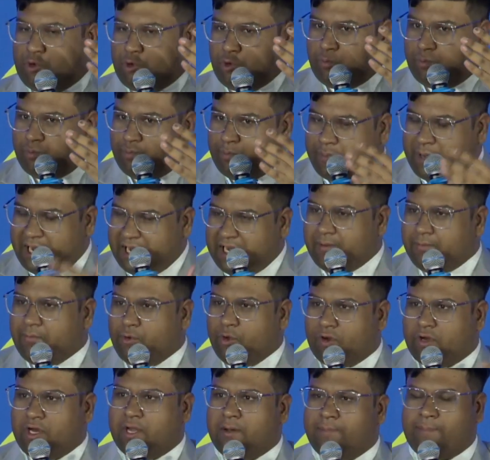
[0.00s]
To build
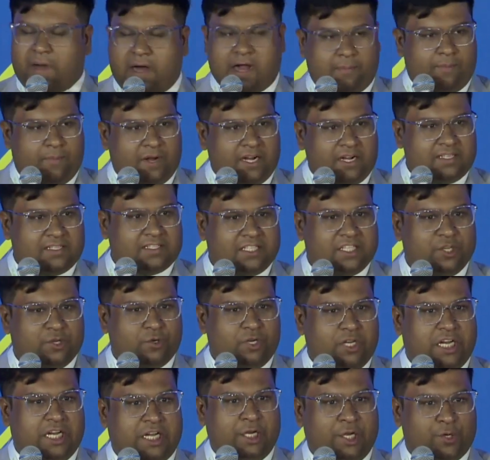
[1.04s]
nuclear power plants,
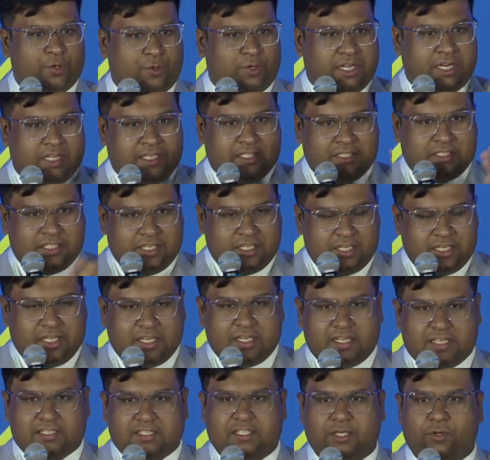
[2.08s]
you need nuclear
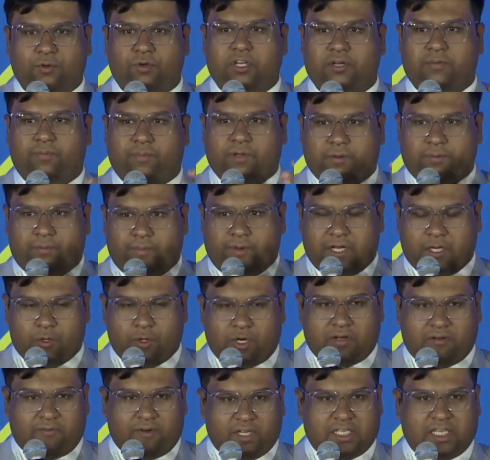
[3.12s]
engineers, you need people
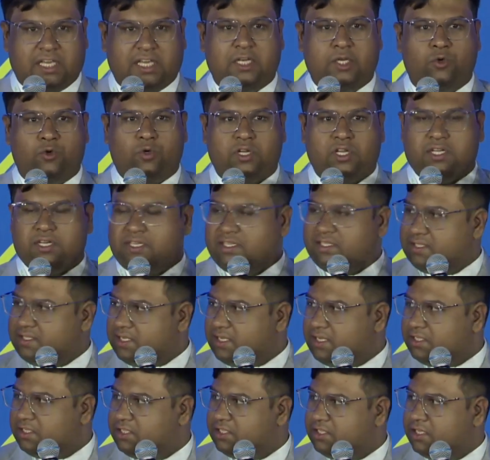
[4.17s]
who are working in nuclear
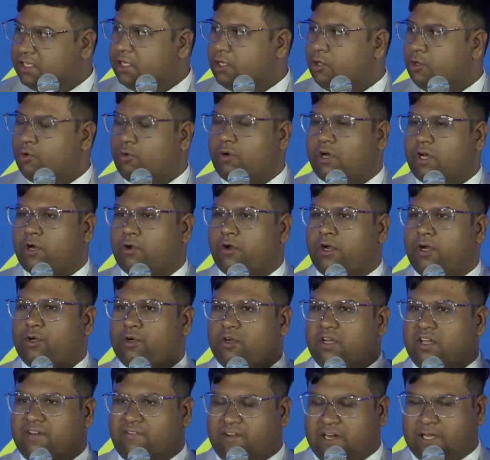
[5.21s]
research, who are going
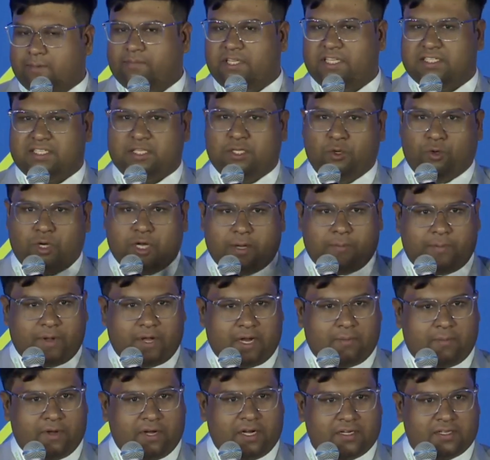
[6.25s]
to develop these nuclear
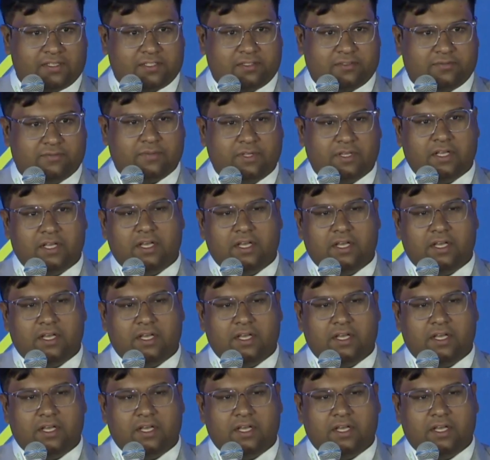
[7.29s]
power plants.